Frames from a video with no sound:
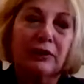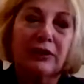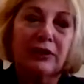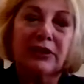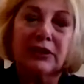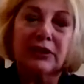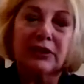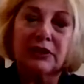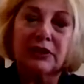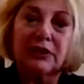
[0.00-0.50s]
we
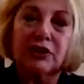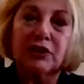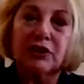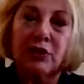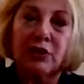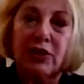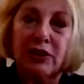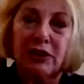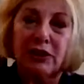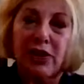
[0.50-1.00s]
listen to
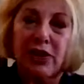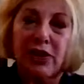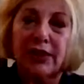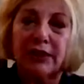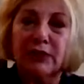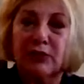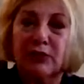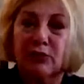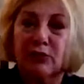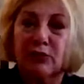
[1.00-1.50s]
our
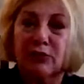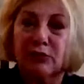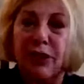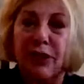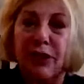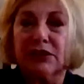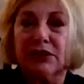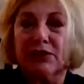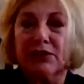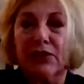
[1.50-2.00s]
clients or
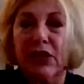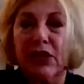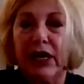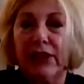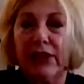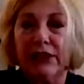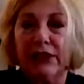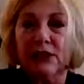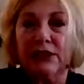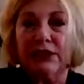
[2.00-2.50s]
prospective clients.